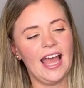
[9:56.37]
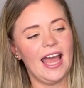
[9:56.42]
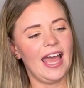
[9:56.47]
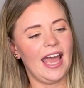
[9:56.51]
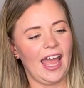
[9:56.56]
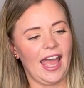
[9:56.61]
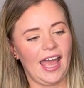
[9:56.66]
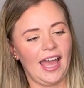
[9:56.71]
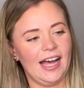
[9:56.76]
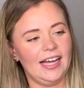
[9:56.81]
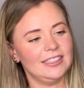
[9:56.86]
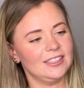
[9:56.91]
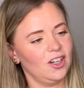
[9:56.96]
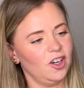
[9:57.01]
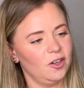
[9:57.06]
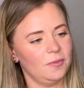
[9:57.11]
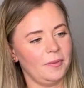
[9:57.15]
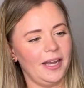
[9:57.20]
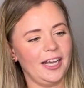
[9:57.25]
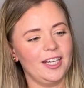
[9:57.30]
and oh
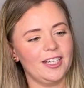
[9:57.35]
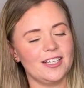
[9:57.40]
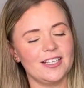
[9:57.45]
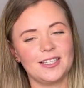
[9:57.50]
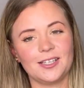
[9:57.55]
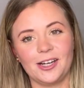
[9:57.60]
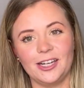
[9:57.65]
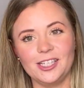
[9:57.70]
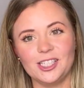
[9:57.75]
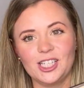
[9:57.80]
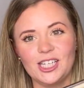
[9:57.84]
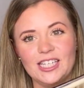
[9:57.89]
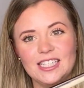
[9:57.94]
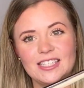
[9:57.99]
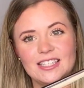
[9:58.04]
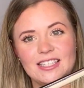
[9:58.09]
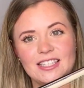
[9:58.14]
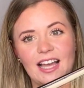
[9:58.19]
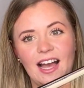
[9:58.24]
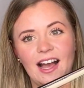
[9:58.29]
my goodness gracious,
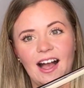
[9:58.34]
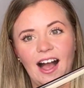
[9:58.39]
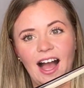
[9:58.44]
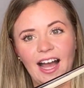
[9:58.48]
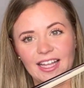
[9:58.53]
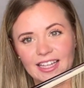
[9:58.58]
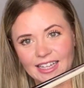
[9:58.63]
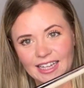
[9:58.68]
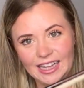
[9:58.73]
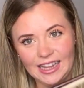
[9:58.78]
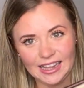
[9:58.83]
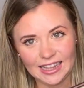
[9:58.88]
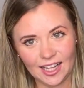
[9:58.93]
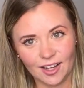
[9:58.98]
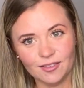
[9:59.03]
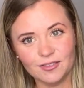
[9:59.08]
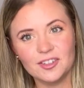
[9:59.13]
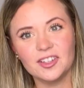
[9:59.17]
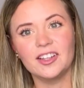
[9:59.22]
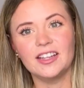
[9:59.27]
I
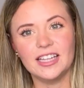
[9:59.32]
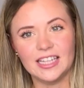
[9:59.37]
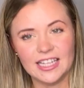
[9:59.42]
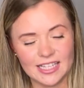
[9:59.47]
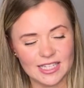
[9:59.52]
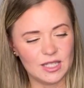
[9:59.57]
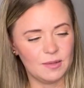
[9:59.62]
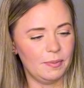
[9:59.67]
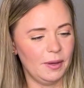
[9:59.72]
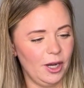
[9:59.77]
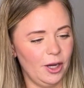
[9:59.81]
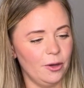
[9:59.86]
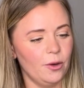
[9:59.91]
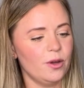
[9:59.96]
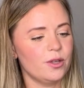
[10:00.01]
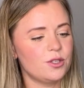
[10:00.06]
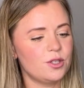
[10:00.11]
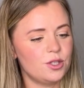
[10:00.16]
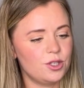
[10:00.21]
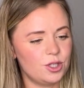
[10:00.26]
loved this bow
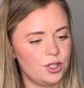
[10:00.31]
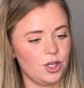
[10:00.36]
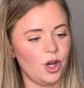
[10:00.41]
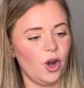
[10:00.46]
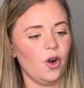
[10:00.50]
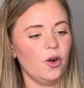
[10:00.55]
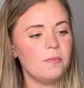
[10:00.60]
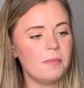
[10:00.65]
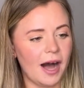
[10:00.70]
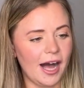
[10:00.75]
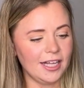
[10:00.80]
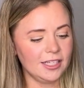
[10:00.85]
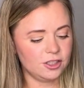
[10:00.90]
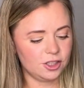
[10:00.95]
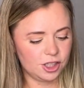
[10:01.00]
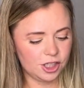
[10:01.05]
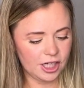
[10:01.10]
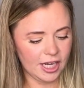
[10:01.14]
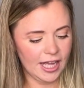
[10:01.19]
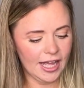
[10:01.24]
so
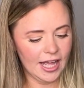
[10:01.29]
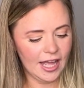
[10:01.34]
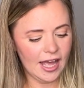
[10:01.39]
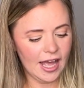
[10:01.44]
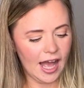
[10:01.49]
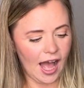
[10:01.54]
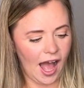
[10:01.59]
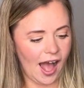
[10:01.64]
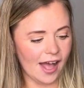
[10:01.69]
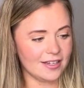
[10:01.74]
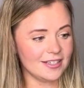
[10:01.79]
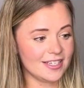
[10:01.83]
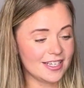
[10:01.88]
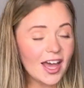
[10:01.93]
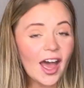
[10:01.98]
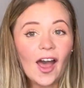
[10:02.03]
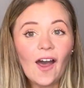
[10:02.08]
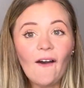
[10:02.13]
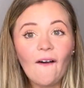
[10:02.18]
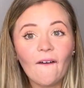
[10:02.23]
much
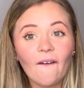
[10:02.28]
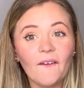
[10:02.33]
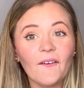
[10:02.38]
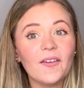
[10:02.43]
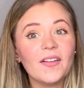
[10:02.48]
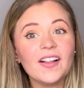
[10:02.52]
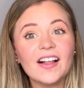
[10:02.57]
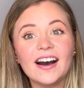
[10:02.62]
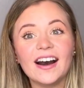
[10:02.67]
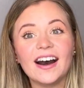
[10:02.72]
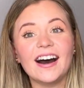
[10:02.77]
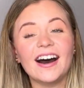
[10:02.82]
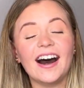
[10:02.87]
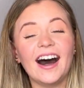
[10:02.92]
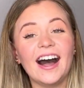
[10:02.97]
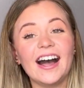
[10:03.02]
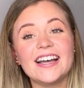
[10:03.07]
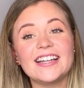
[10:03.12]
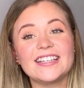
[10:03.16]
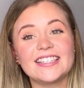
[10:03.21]
until
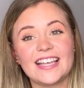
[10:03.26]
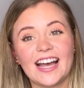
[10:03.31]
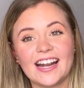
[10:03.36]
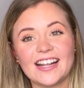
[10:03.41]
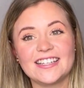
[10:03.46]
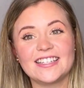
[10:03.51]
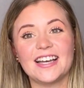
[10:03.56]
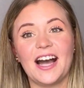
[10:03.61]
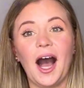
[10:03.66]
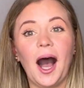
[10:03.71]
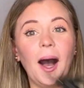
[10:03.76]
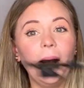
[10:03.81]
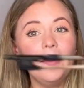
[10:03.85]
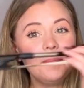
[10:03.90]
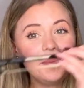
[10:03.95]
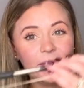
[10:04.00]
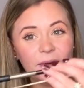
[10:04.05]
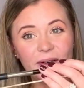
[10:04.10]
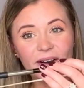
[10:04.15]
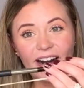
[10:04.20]
I decided to
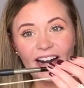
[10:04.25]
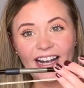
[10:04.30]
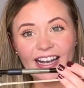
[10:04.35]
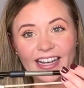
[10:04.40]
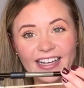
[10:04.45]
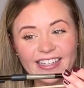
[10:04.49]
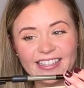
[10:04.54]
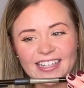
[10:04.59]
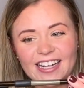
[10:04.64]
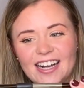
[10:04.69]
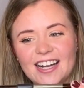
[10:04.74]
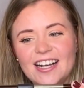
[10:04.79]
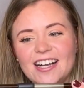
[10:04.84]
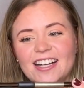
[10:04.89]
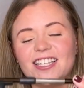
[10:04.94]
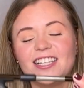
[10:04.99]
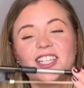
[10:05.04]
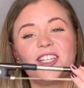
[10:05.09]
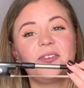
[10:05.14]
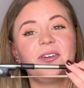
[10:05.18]
upgrade
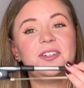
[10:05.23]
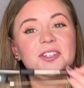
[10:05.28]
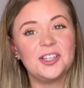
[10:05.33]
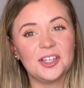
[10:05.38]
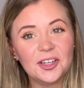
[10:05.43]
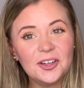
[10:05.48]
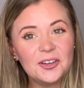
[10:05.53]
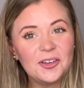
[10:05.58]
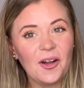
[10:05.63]
to a new